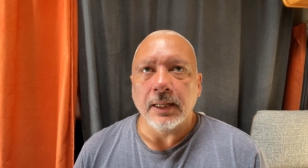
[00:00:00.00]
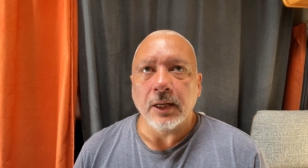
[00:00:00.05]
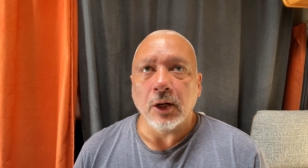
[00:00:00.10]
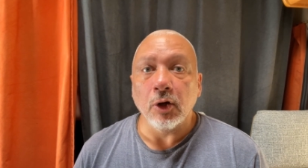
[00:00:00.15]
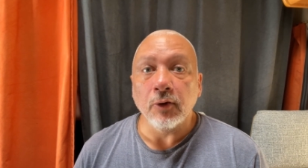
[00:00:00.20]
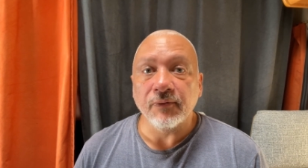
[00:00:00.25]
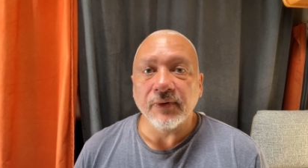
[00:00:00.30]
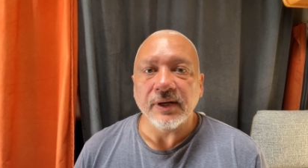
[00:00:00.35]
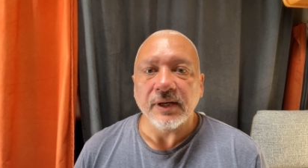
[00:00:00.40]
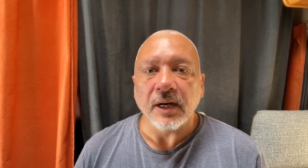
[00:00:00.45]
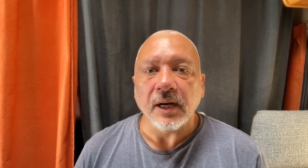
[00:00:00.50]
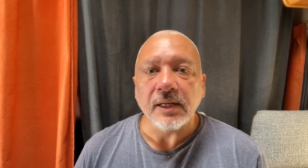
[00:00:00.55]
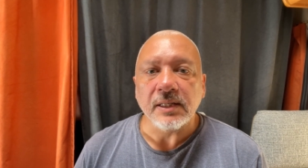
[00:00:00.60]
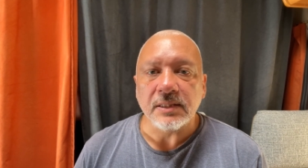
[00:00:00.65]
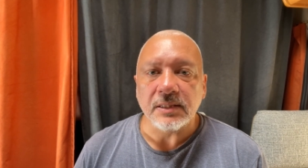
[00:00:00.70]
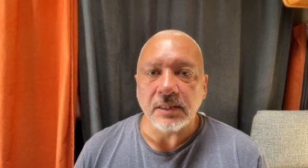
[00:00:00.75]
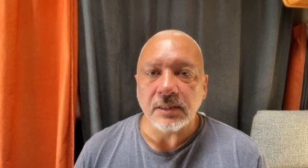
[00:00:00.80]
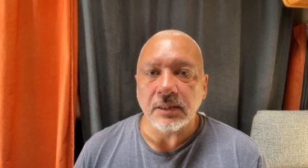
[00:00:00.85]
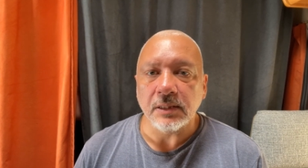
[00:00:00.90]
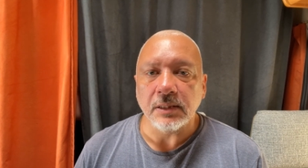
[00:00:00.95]

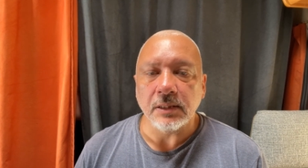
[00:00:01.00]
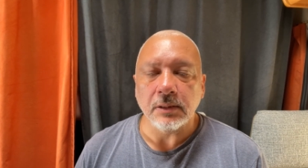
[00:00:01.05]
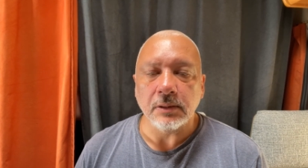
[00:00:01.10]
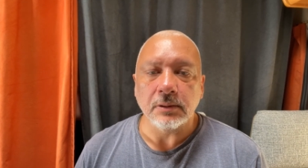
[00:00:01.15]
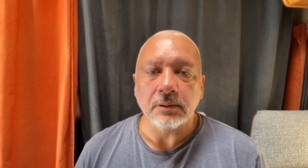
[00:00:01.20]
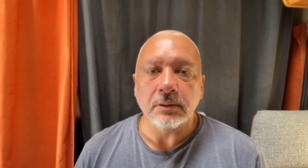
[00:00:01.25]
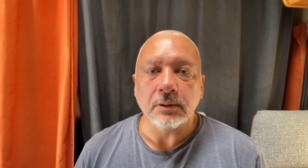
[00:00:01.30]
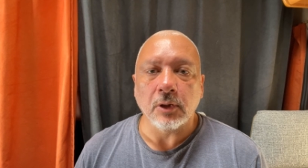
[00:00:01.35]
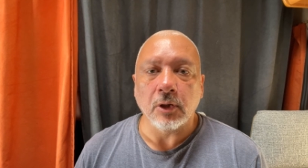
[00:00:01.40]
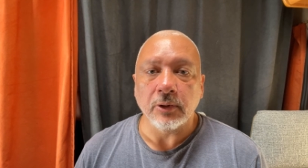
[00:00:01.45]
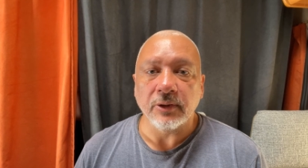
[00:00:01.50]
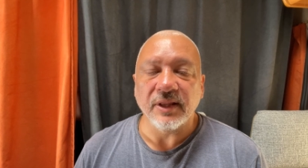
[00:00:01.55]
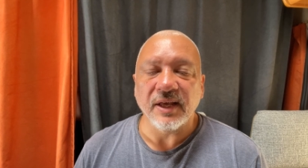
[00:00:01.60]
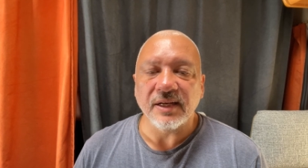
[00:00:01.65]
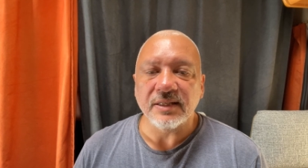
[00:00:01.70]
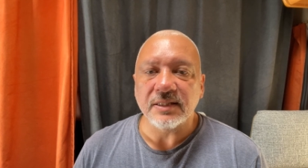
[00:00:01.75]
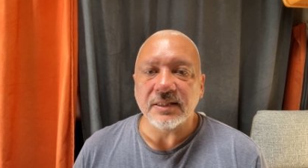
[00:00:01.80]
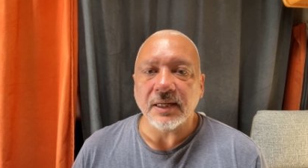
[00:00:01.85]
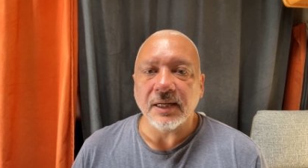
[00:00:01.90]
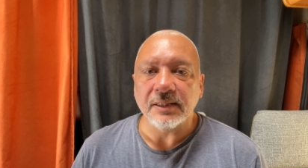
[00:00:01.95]
overnight on
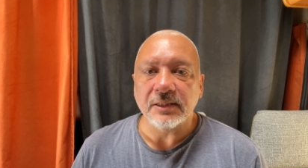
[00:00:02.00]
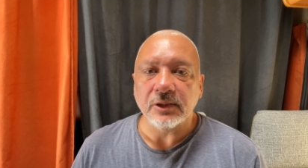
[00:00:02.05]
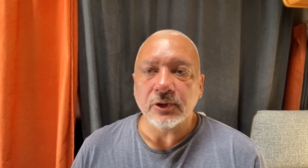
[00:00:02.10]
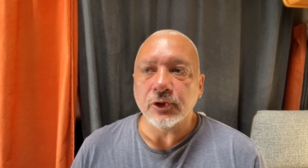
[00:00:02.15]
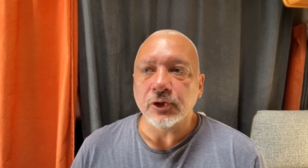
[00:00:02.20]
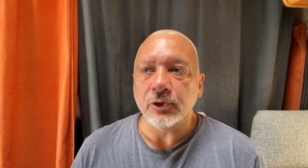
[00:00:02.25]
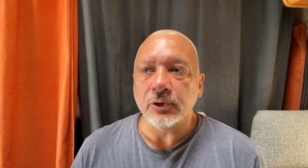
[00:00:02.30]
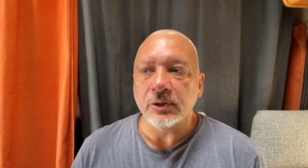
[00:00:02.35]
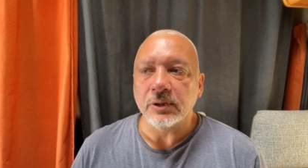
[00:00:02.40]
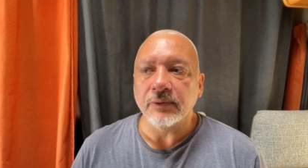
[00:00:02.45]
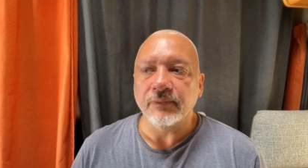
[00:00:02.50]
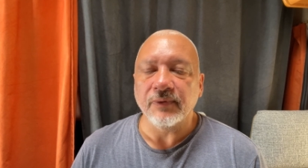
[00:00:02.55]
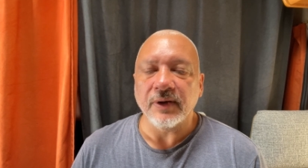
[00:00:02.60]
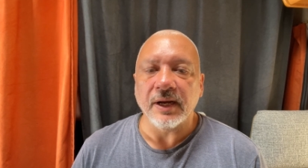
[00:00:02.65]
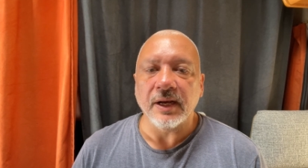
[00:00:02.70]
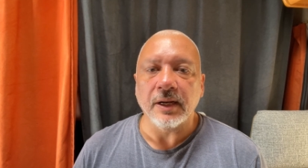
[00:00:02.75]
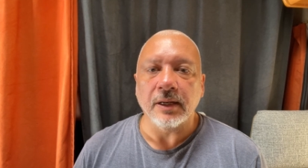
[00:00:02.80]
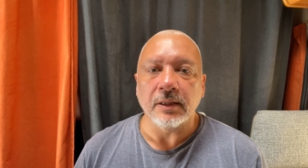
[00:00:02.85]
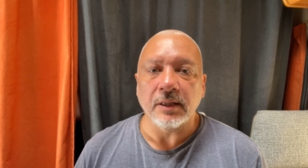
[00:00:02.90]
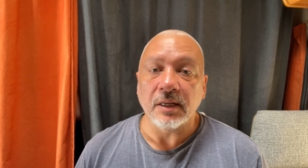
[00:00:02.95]
their site should the
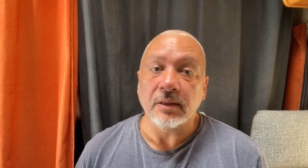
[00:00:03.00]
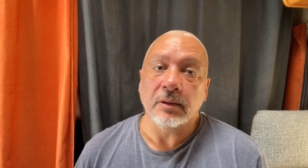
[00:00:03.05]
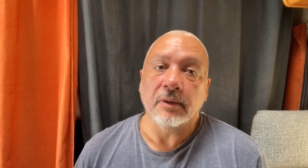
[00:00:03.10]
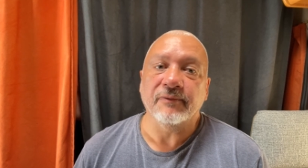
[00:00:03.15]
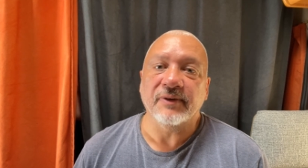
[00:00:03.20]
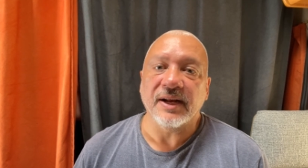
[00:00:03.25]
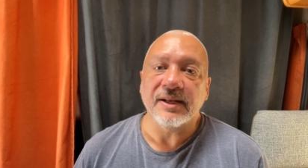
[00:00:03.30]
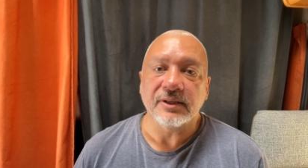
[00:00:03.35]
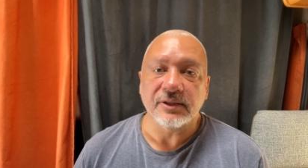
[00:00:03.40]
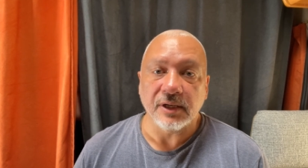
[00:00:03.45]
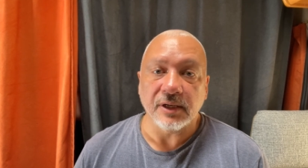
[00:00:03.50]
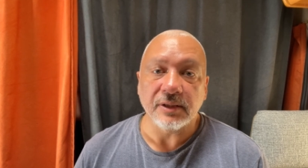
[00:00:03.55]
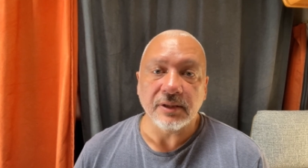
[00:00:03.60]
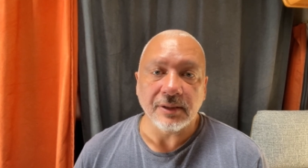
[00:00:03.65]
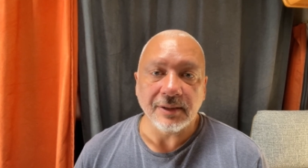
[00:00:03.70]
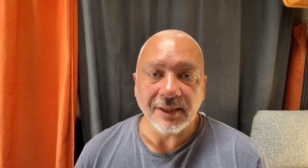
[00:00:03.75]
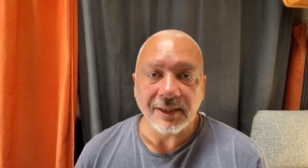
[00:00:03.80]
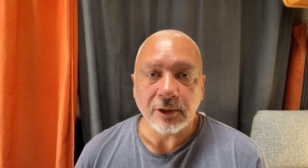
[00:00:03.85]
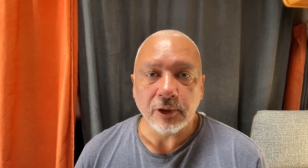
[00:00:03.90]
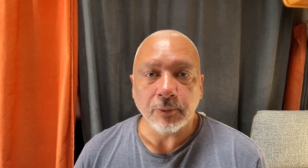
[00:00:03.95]
van, and the van's going to
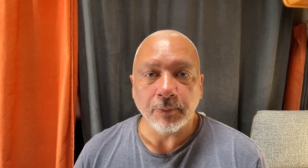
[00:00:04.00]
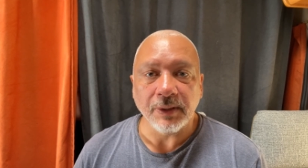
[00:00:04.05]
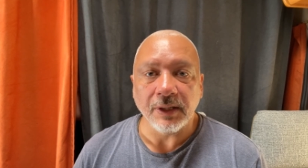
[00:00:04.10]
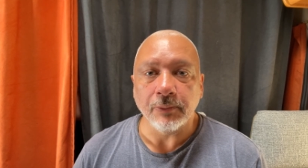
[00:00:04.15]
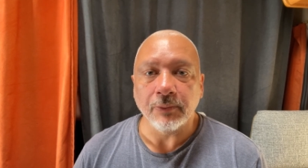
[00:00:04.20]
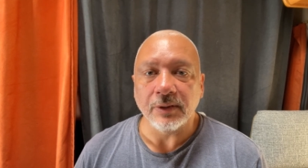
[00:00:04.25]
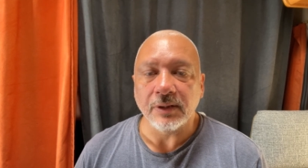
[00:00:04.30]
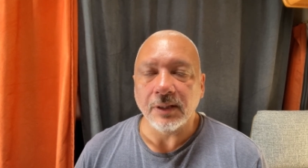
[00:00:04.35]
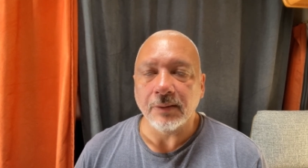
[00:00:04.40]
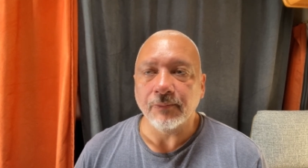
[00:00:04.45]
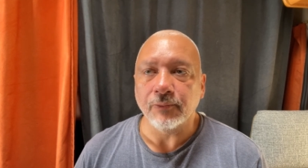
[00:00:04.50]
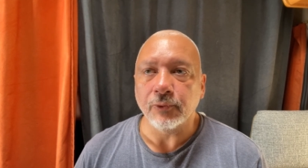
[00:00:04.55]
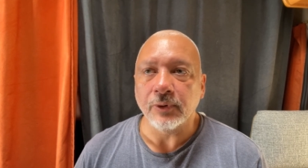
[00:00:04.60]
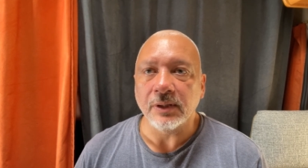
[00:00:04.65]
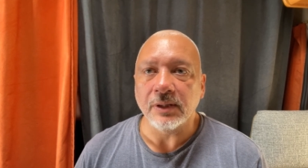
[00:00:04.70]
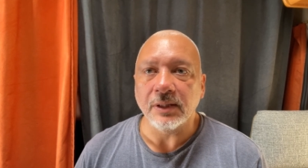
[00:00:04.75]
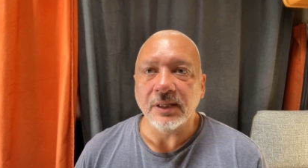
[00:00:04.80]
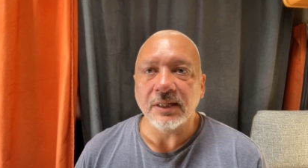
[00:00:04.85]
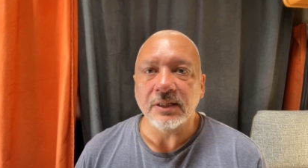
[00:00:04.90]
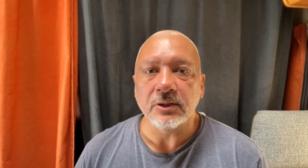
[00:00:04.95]
need to be with them for
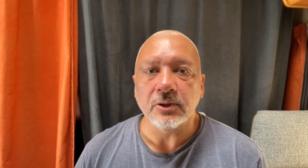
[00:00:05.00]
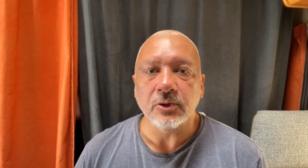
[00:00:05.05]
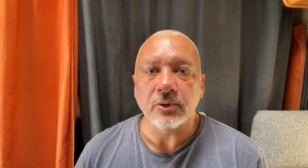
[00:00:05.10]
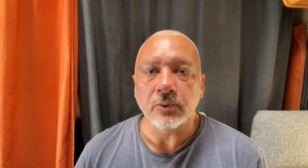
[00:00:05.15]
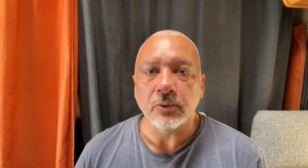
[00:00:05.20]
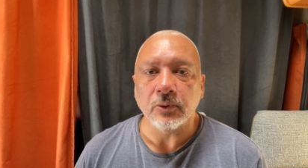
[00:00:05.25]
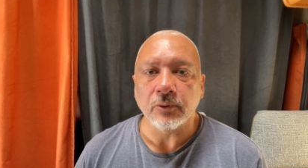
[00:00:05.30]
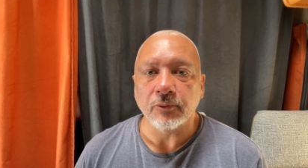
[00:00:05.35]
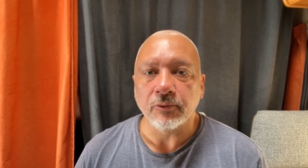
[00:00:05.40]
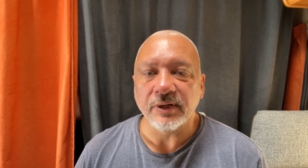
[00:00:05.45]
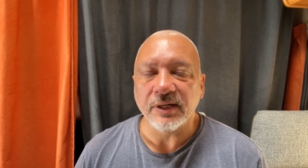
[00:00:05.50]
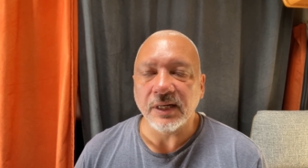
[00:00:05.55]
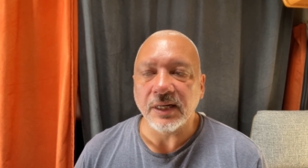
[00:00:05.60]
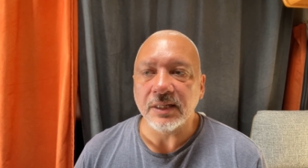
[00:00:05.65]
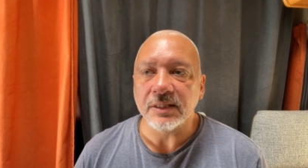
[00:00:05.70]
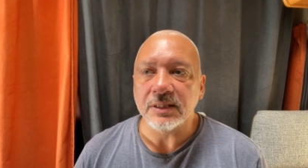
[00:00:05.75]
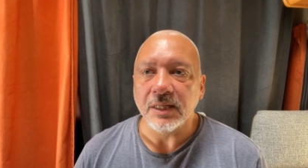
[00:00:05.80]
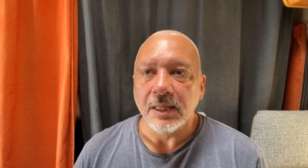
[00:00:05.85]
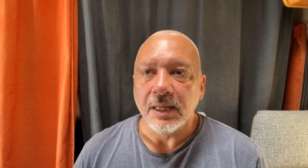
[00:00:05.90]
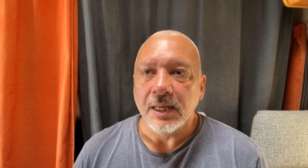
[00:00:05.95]
at least 2 or 3
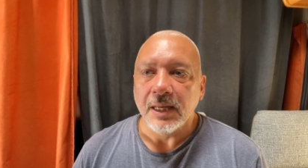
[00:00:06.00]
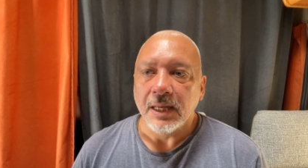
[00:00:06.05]
days.